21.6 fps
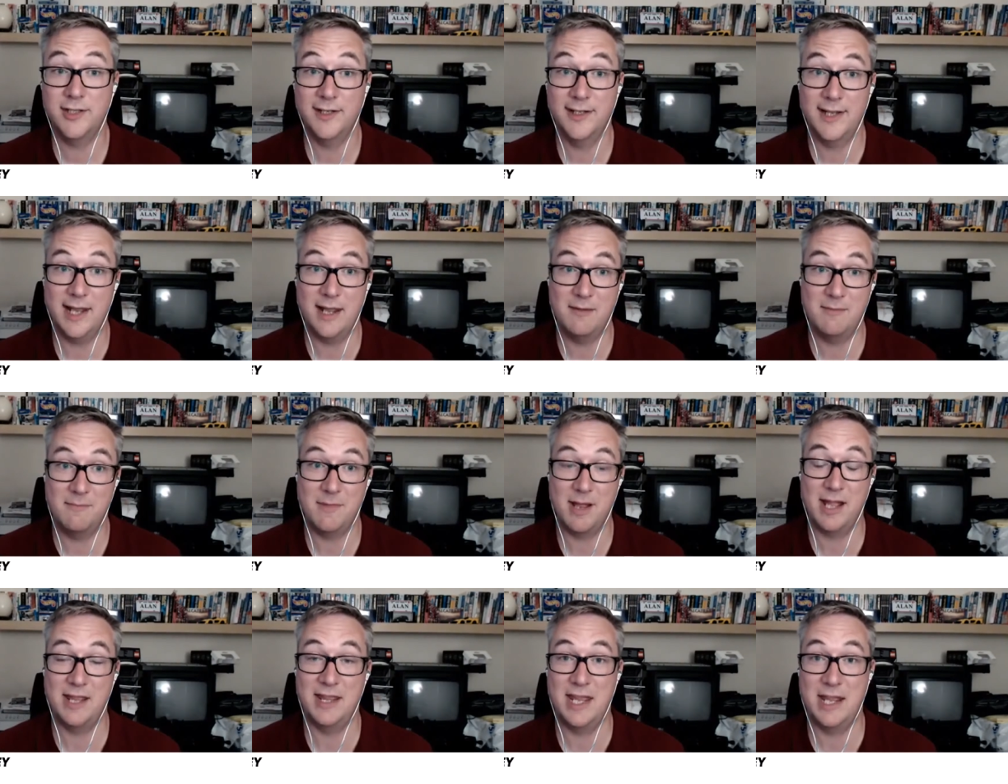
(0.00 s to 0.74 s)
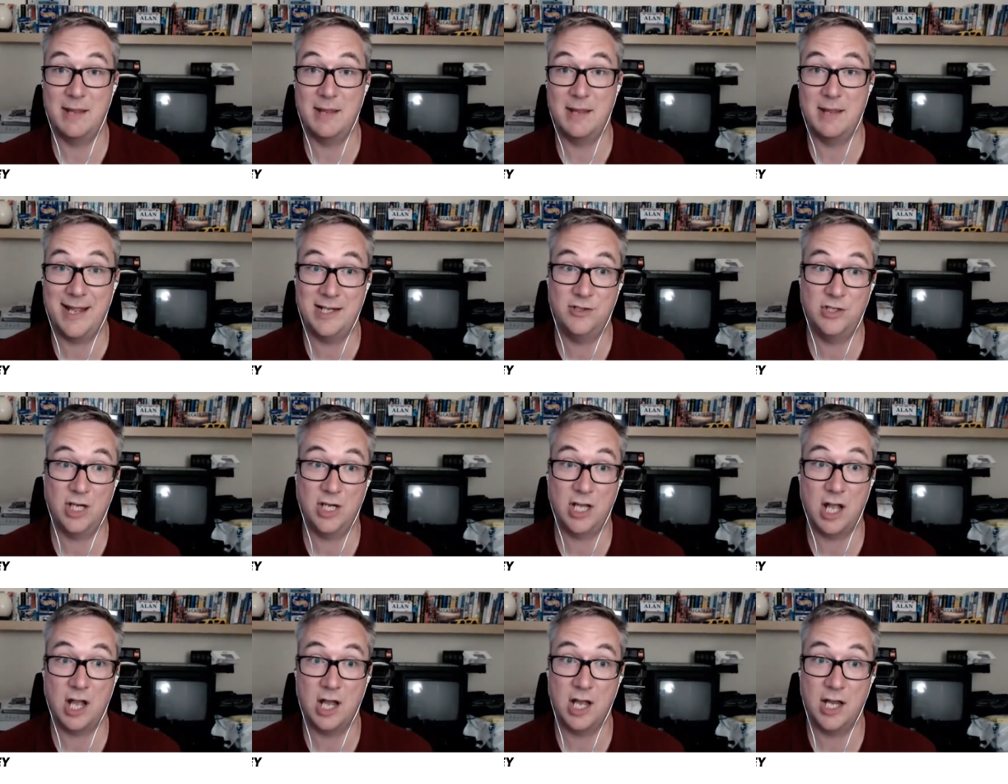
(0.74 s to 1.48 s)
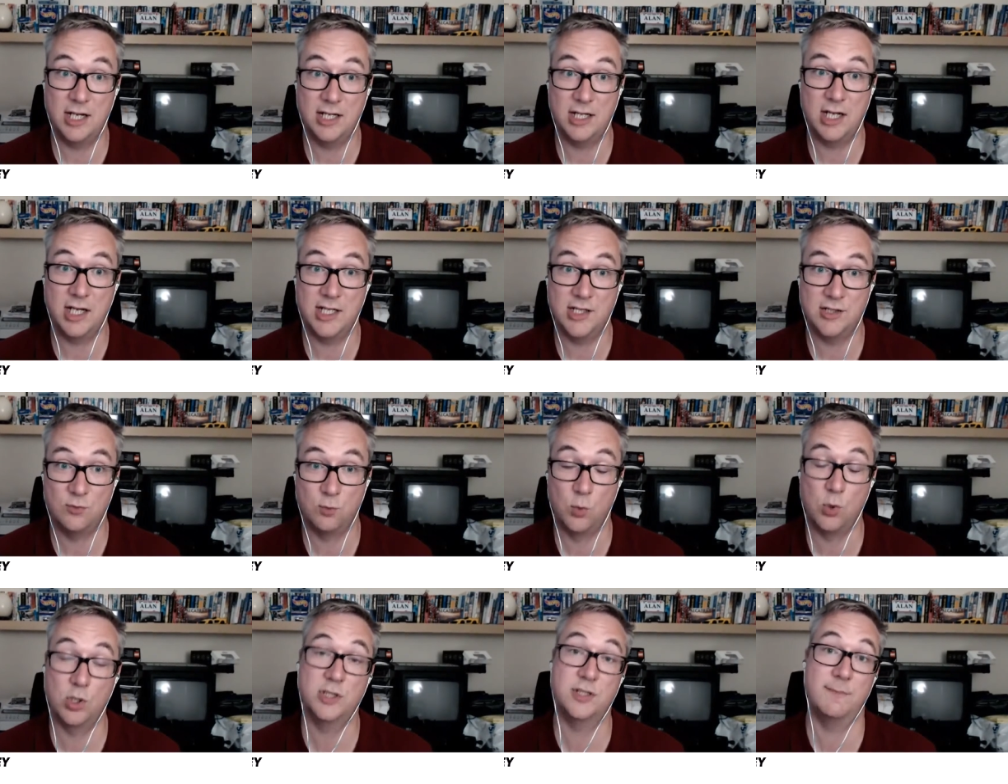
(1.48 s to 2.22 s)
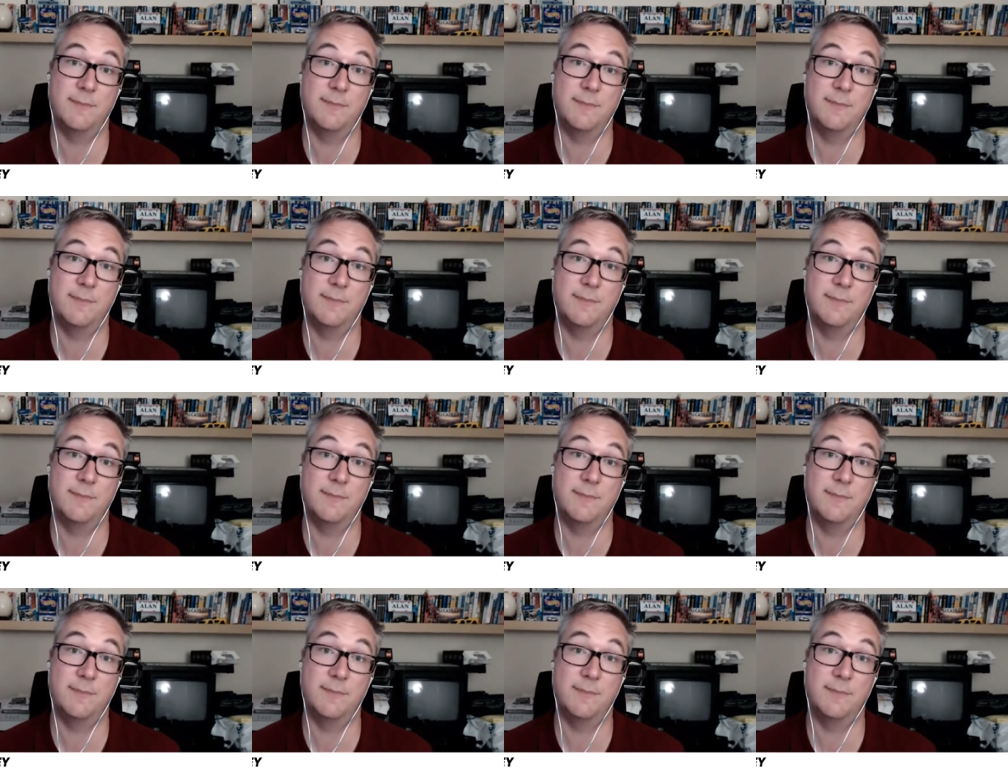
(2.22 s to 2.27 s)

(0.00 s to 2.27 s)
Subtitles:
and their magic ionized water